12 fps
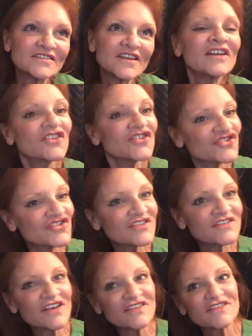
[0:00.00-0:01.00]
English is
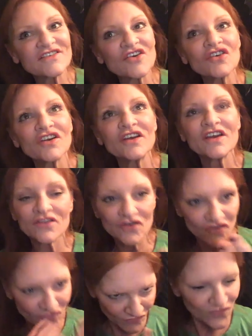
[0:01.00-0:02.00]
necessarily
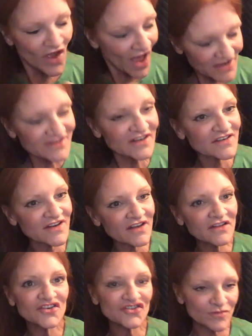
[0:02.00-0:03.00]
either accented
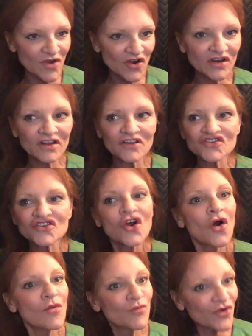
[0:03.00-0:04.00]
English, American English,
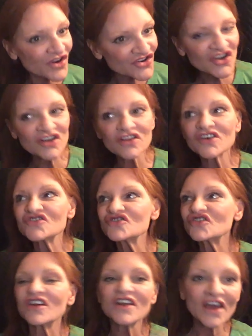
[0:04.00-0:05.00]
British
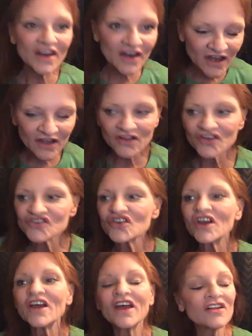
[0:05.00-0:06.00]
English, Canadian English,
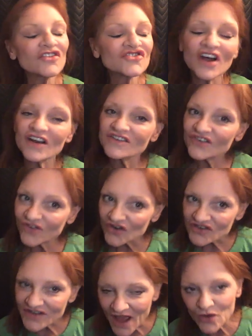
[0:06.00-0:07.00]
English not as your
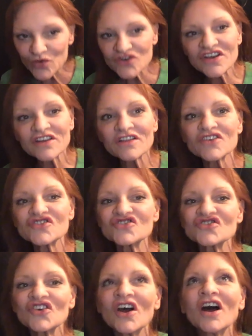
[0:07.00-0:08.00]
first language
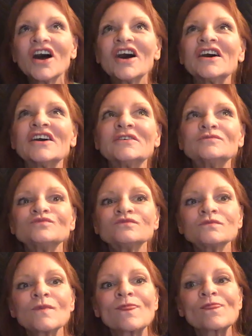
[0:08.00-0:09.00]
English,
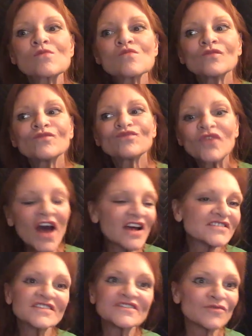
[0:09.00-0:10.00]

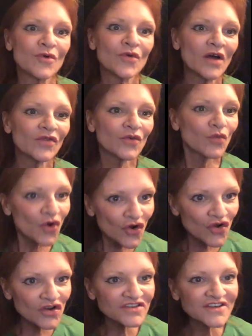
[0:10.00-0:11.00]
accents from around the
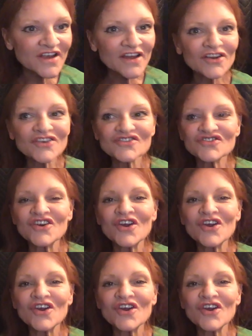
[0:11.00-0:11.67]
world English,